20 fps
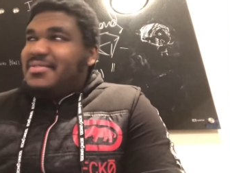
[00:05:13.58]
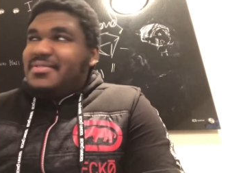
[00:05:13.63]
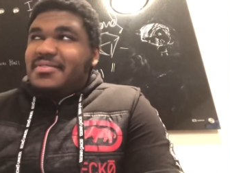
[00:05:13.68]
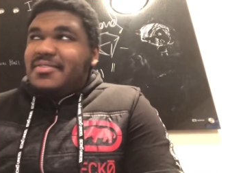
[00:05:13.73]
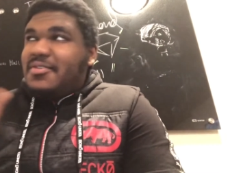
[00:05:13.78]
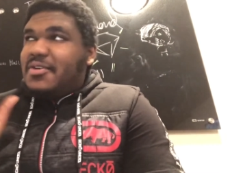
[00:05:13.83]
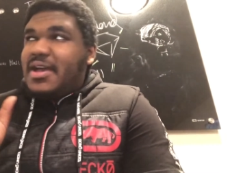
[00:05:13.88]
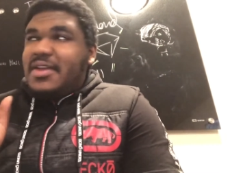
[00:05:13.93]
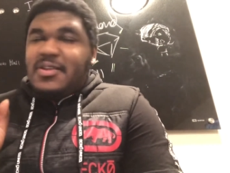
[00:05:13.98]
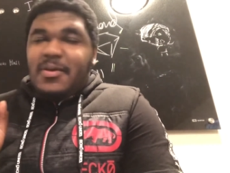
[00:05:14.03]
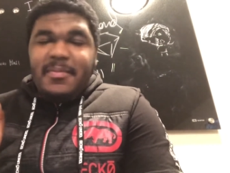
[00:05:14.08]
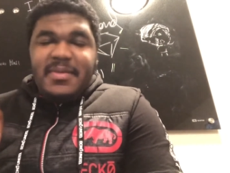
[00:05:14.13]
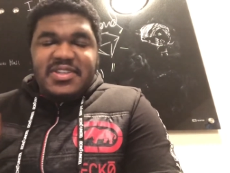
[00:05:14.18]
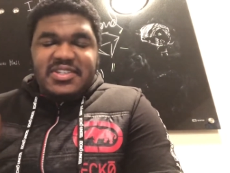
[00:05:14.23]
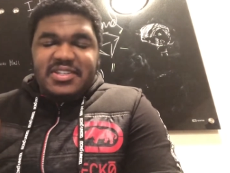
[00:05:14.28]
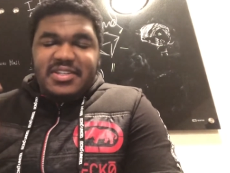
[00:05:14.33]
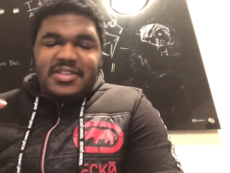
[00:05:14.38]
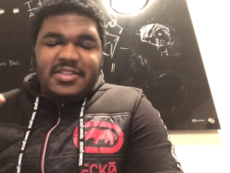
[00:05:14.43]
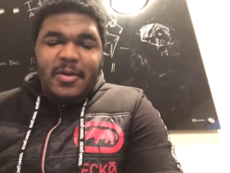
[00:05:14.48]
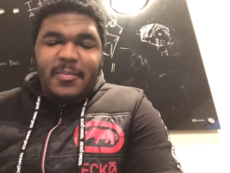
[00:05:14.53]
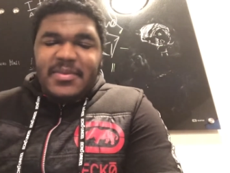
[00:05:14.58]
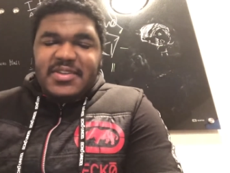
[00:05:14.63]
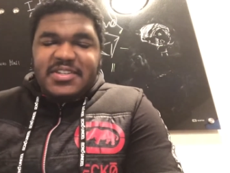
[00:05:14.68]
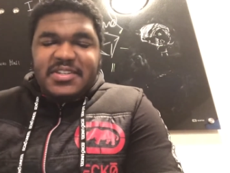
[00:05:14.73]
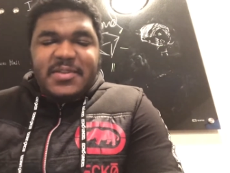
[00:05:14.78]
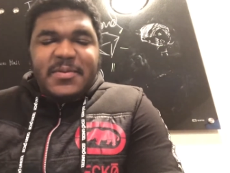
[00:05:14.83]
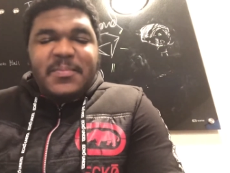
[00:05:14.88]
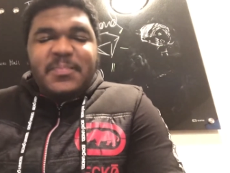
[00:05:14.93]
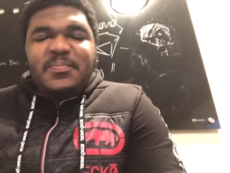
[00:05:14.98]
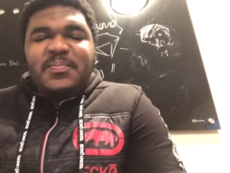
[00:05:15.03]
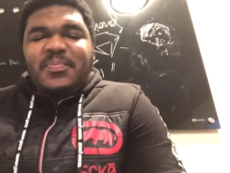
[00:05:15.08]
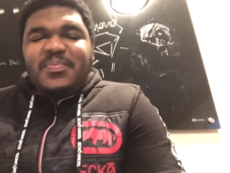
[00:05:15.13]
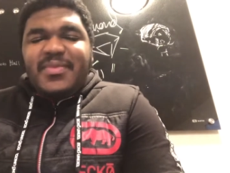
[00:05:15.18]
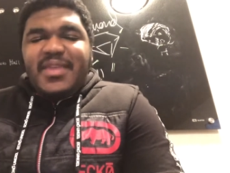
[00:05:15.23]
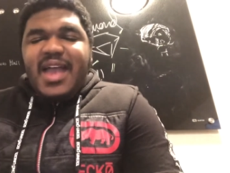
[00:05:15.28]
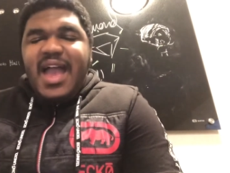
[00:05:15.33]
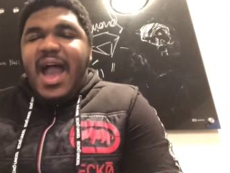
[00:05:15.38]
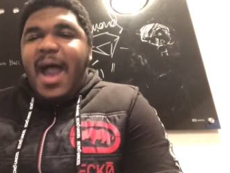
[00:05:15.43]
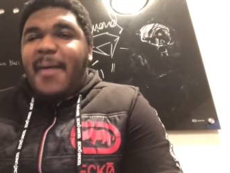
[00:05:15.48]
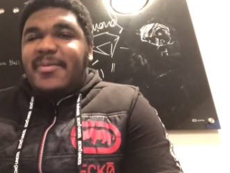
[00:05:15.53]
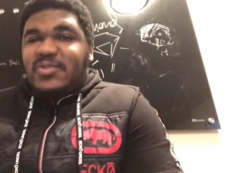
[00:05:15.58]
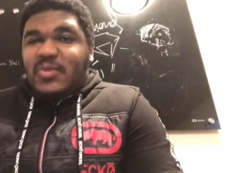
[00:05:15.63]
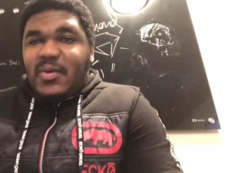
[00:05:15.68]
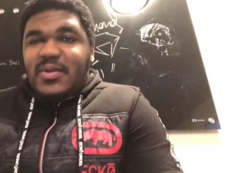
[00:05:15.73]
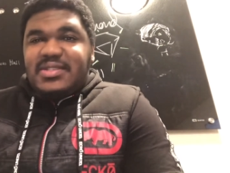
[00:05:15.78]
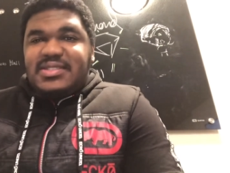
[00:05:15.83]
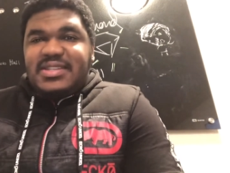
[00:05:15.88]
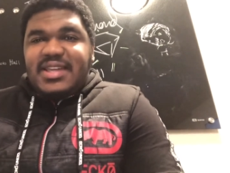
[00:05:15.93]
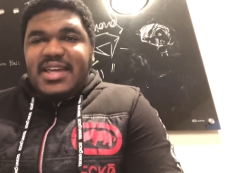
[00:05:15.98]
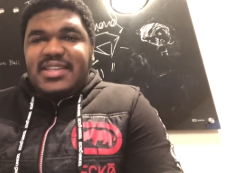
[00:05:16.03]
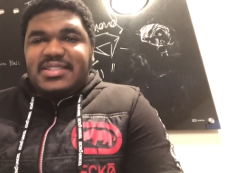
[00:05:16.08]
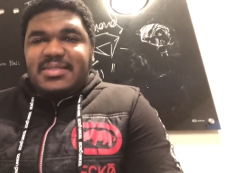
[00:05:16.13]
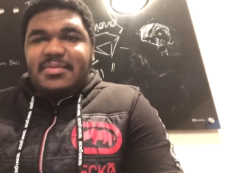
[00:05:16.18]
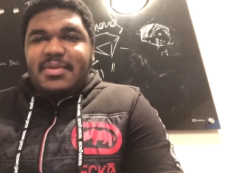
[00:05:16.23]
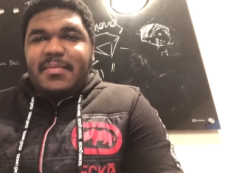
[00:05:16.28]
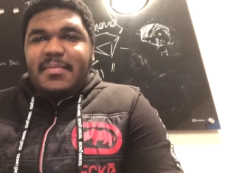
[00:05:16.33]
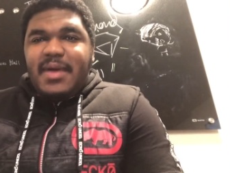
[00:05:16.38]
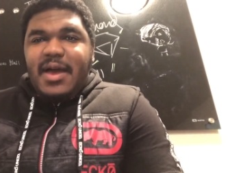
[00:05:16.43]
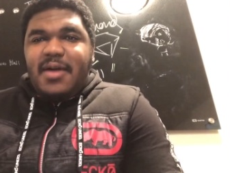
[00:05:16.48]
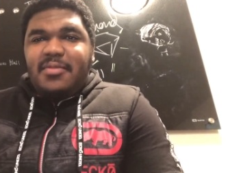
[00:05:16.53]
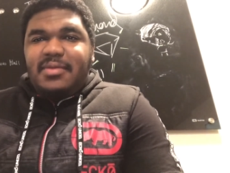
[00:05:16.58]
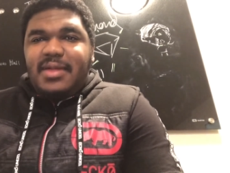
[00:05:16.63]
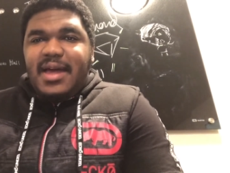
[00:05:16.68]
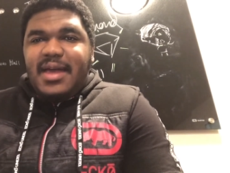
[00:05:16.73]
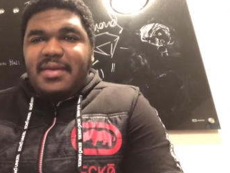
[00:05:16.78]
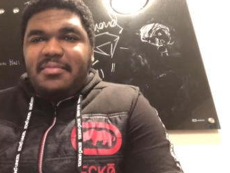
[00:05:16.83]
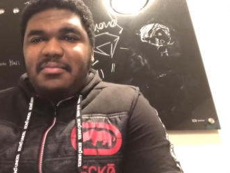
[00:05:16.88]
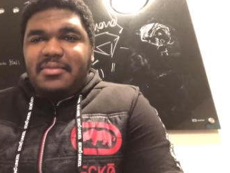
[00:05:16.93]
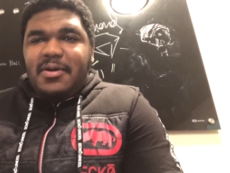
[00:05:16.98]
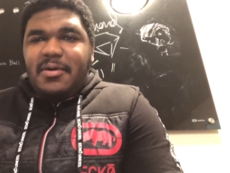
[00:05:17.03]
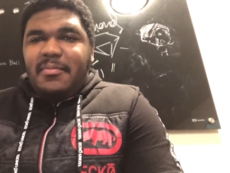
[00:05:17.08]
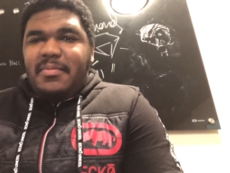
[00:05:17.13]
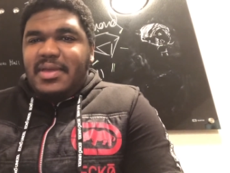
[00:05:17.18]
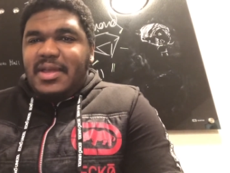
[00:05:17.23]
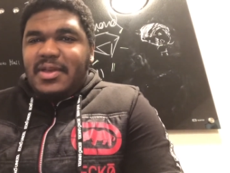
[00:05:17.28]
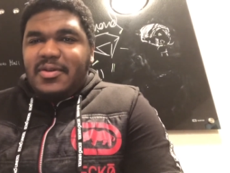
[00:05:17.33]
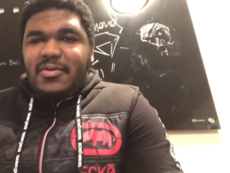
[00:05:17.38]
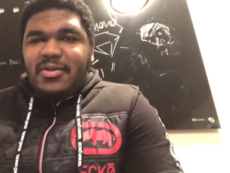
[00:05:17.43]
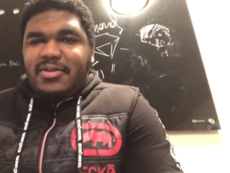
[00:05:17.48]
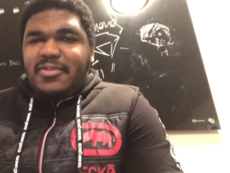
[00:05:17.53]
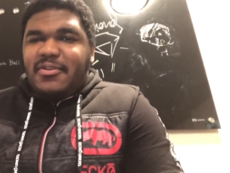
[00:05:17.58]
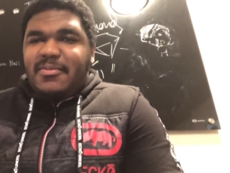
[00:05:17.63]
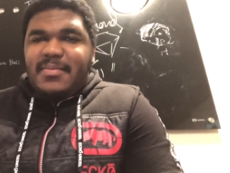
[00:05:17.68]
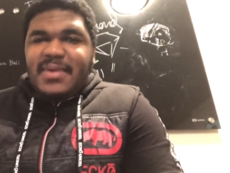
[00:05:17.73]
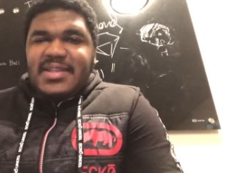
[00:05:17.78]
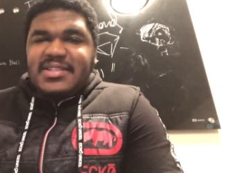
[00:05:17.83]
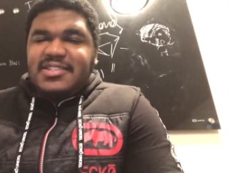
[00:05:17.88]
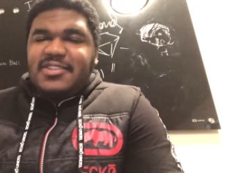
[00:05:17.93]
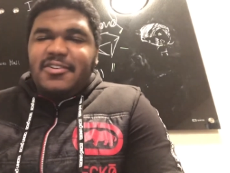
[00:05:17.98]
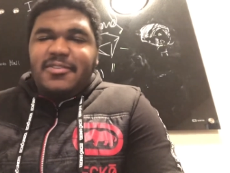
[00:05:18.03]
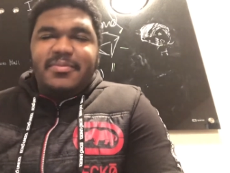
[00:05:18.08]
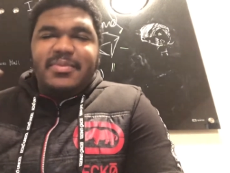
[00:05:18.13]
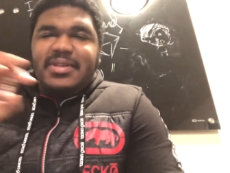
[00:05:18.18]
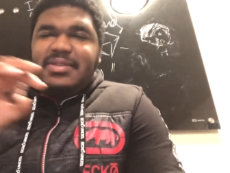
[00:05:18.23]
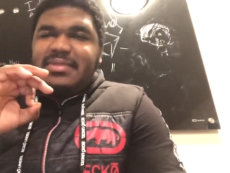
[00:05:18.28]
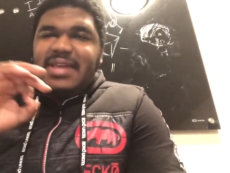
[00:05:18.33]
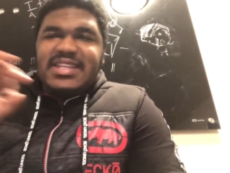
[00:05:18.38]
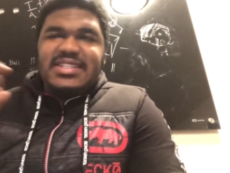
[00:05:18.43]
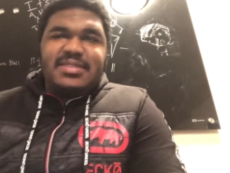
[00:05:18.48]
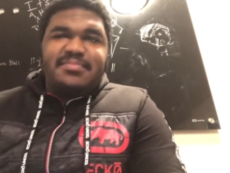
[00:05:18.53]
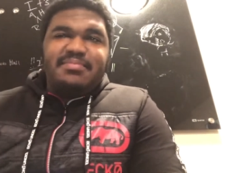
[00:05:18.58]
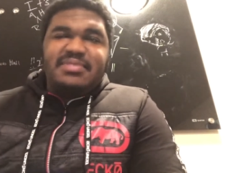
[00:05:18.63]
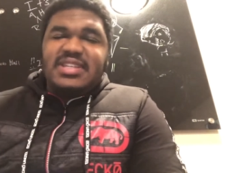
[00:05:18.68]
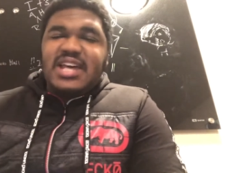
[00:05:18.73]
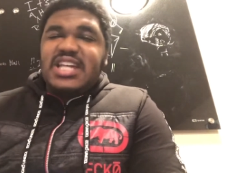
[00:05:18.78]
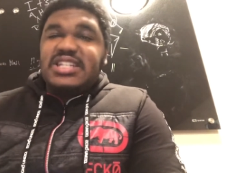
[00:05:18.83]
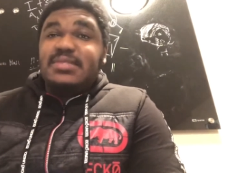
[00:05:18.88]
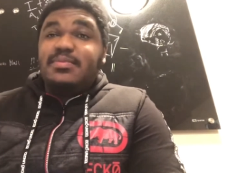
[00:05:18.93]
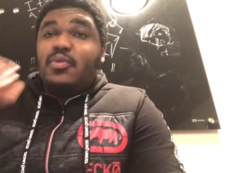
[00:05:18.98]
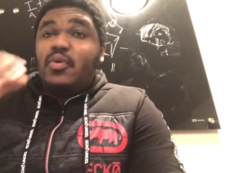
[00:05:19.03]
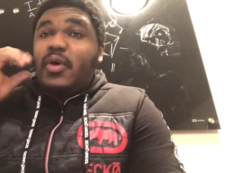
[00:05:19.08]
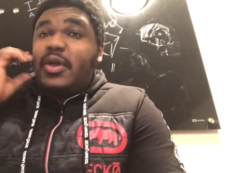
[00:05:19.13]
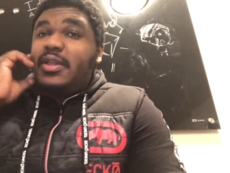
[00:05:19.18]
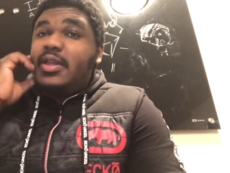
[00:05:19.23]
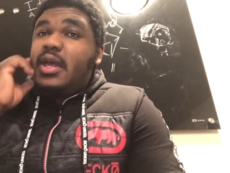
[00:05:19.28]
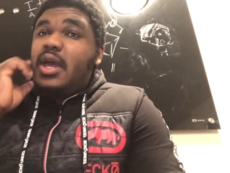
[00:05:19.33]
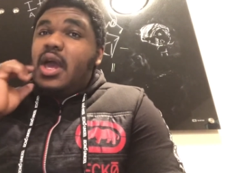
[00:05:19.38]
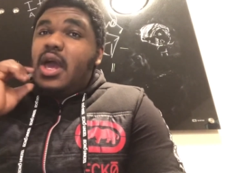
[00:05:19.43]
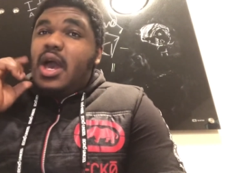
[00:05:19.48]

okay, don't mention it. Don't mention it. I was going to say something about like you know being critical of myself, but that's besides the point.